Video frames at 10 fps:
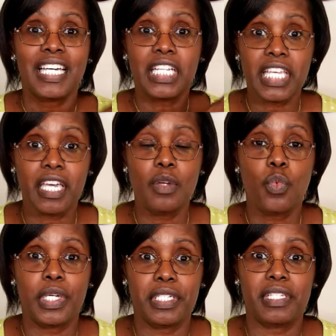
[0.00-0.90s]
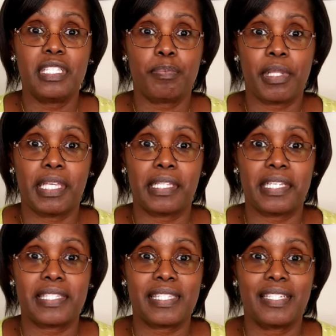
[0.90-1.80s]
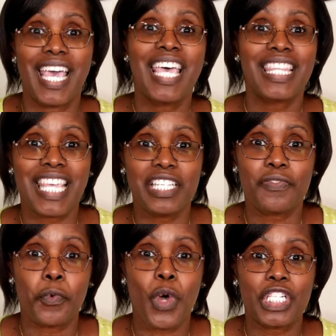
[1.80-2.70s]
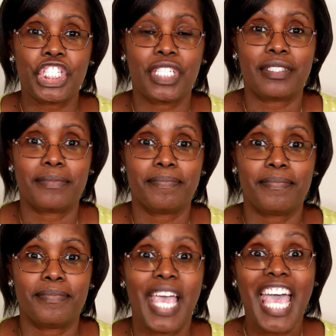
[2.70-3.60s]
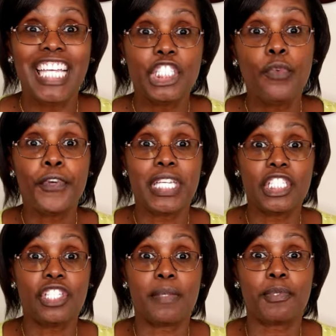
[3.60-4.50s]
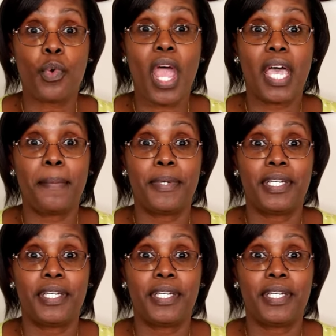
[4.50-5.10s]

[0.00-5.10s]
Click on one of these playlists. Thanks for watching. And don't forget to subscribe.